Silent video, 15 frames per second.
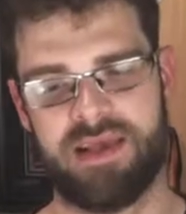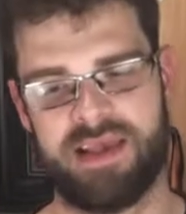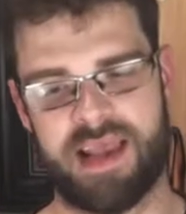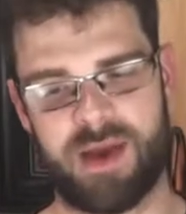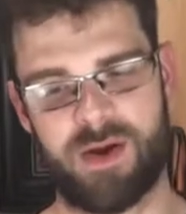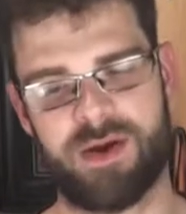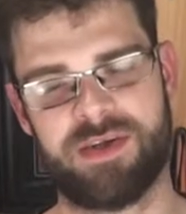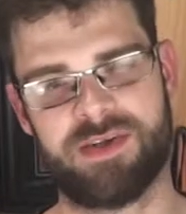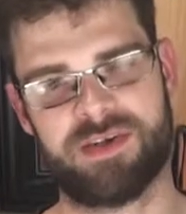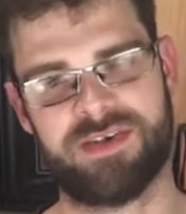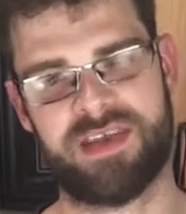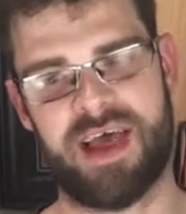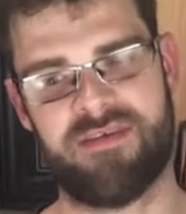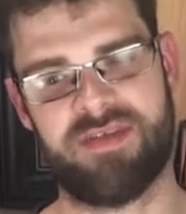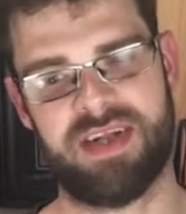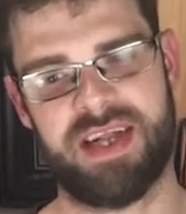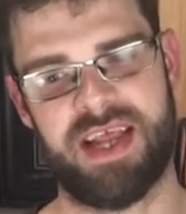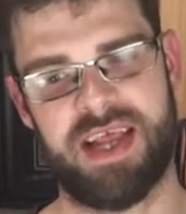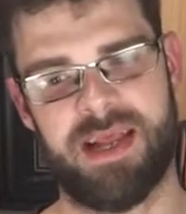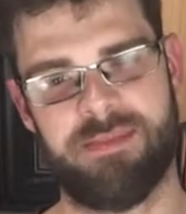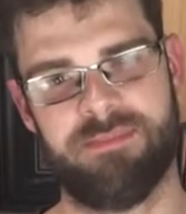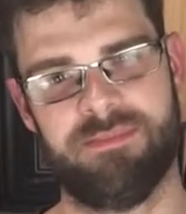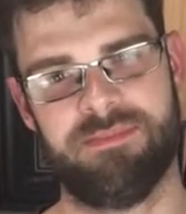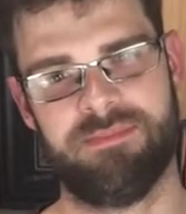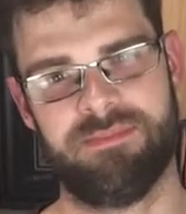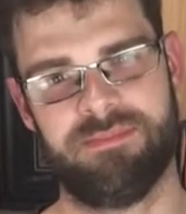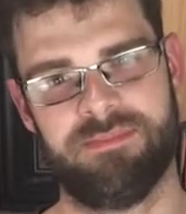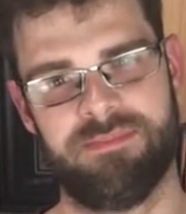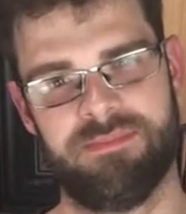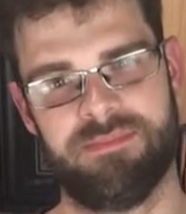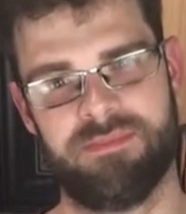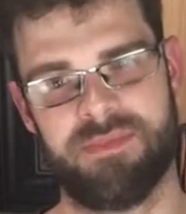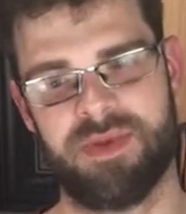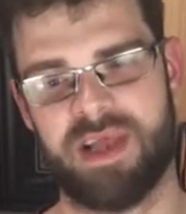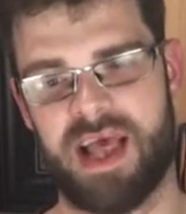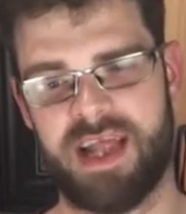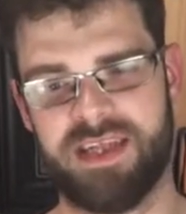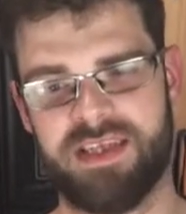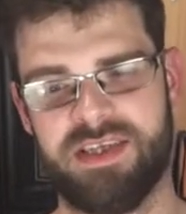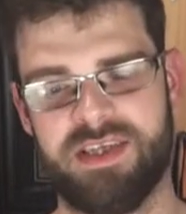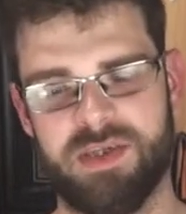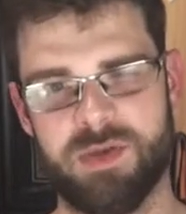Characters have a name, and